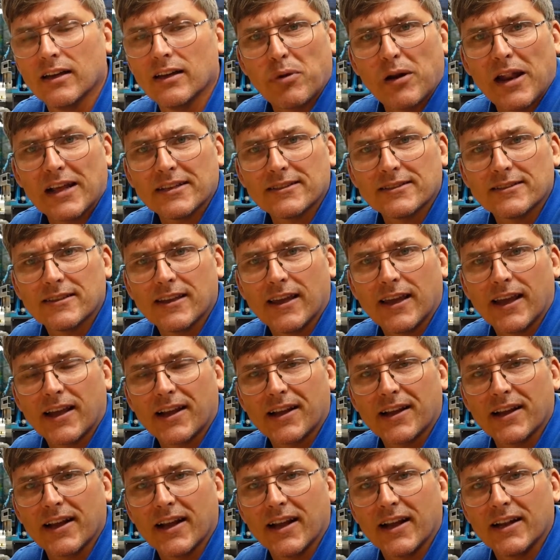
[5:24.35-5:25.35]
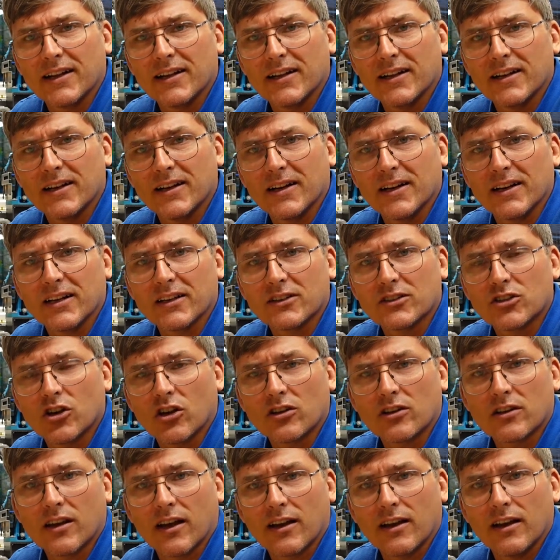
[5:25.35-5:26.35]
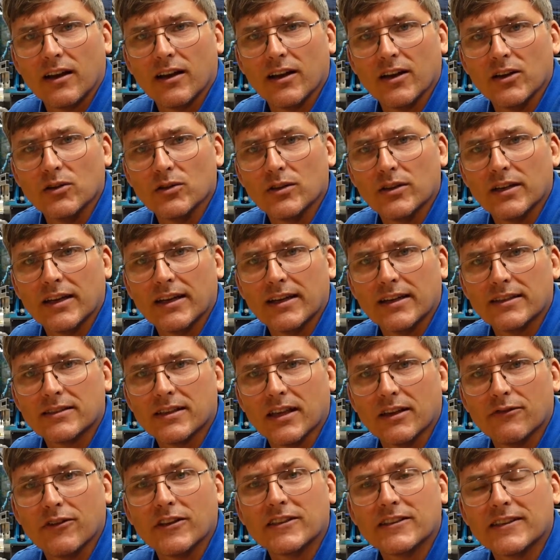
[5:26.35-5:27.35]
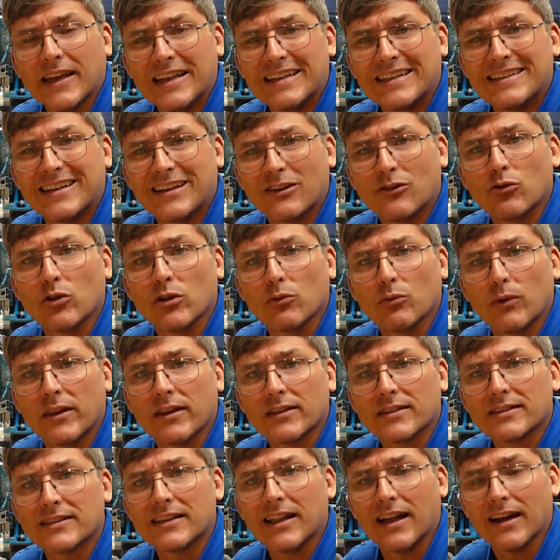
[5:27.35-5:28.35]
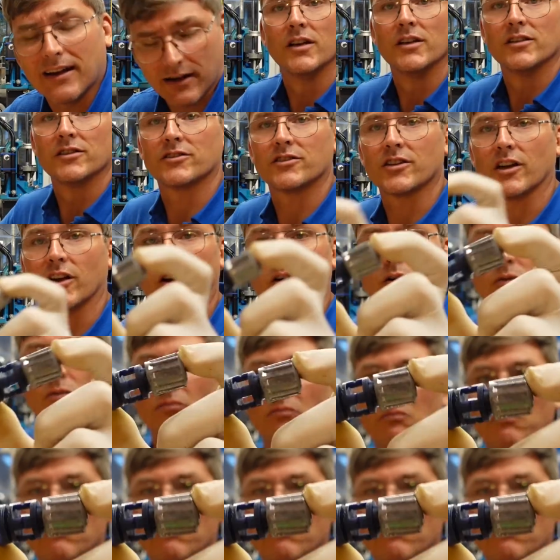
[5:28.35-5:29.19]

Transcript: plastic in a shotgun load is if it's integral with a slug. So